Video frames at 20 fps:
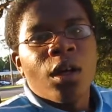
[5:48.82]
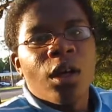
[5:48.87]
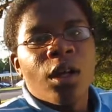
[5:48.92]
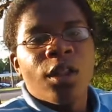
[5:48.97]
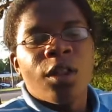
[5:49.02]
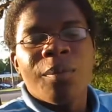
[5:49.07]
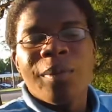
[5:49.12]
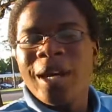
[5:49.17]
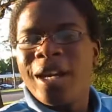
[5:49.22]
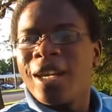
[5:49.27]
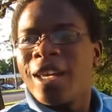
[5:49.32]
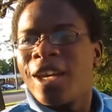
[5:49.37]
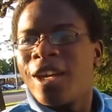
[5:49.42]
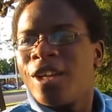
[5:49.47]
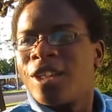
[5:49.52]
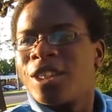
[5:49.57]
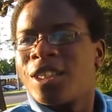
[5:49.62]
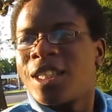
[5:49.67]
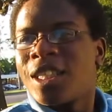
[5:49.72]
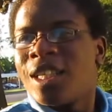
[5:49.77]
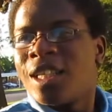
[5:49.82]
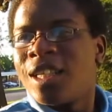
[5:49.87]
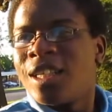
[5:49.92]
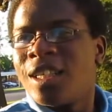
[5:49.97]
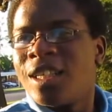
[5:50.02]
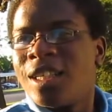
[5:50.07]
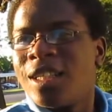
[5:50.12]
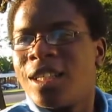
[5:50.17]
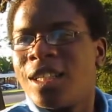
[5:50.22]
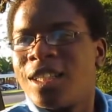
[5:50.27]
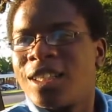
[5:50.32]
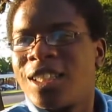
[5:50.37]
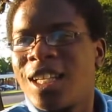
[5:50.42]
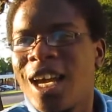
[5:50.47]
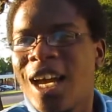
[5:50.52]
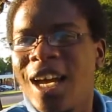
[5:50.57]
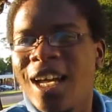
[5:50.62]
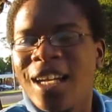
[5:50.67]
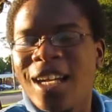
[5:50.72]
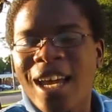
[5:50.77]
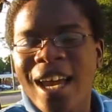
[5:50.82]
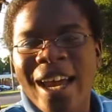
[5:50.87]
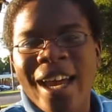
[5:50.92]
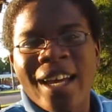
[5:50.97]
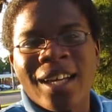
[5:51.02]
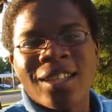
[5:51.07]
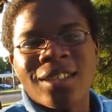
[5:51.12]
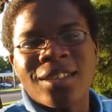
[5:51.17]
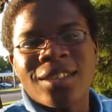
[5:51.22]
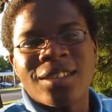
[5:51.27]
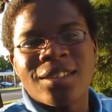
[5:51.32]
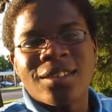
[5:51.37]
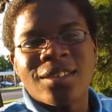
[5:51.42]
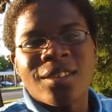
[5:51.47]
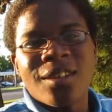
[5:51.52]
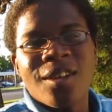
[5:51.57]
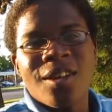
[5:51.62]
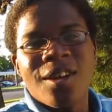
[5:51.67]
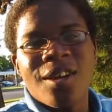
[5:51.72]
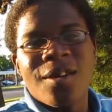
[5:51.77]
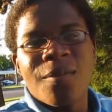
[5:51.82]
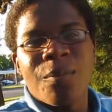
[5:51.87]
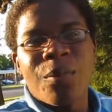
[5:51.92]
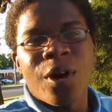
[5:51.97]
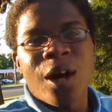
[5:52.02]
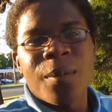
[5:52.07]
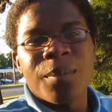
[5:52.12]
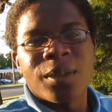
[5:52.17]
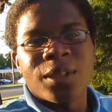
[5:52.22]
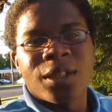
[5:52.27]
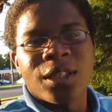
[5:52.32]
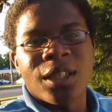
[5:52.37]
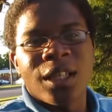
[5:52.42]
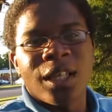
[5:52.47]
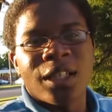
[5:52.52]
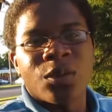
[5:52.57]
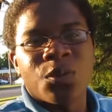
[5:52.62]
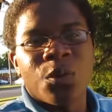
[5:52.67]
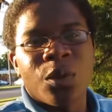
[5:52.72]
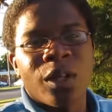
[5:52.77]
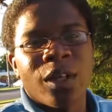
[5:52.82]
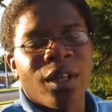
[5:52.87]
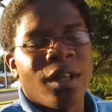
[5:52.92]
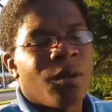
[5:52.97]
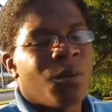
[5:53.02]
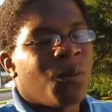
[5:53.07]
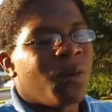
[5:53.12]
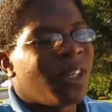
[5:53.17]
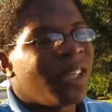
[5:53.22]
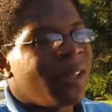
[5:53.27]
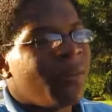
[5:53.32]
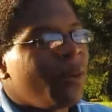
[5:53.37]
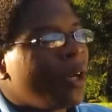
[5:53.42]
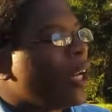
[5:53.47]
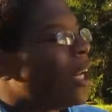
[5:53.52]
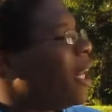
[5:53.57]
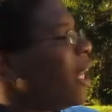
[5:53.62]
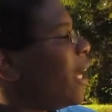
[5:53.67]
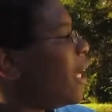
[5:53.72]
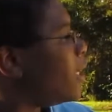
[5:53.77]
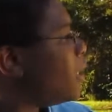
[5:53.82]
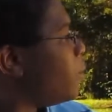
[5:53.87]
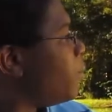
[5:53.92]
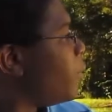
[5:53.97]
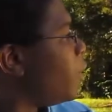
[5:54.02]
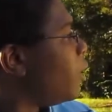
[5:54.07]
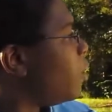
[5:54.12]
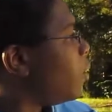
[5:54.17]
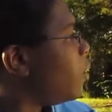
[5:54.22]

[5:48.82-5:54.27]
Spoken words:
the Medicare scene, it's not as promising as what it led to be.